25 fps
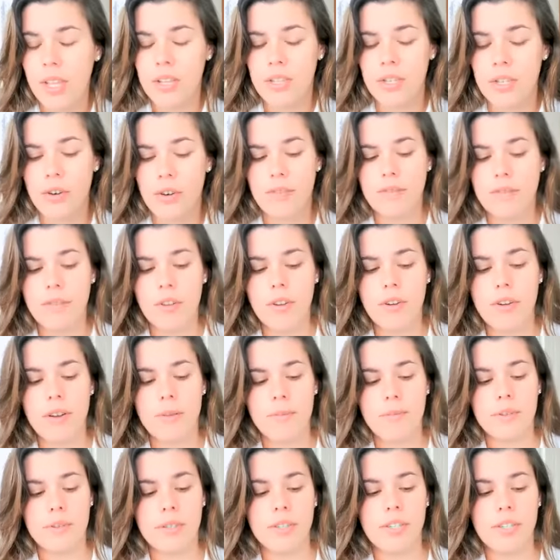So if you're
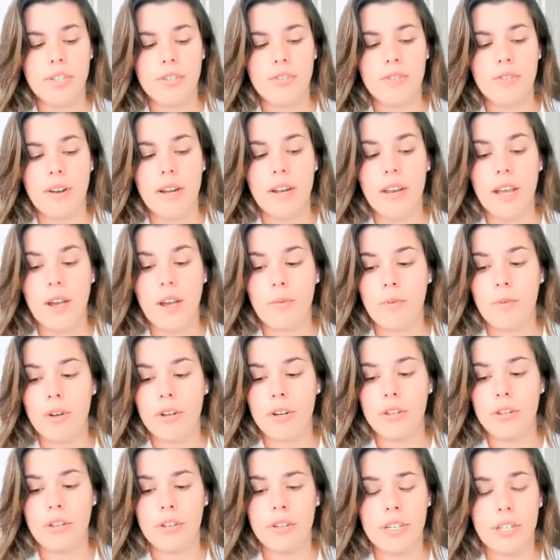in a position right now
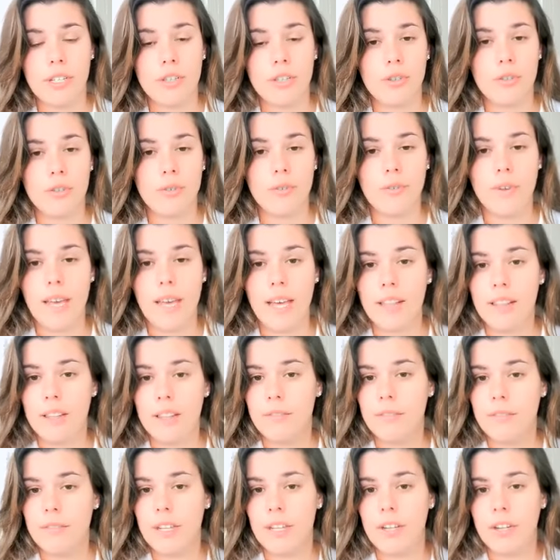where you're looking to
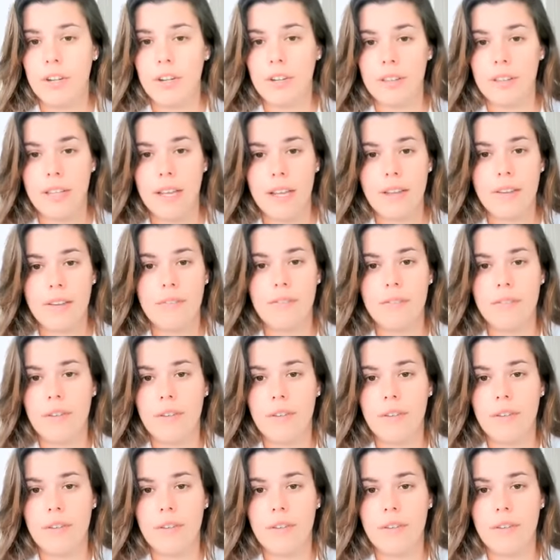elevate your life,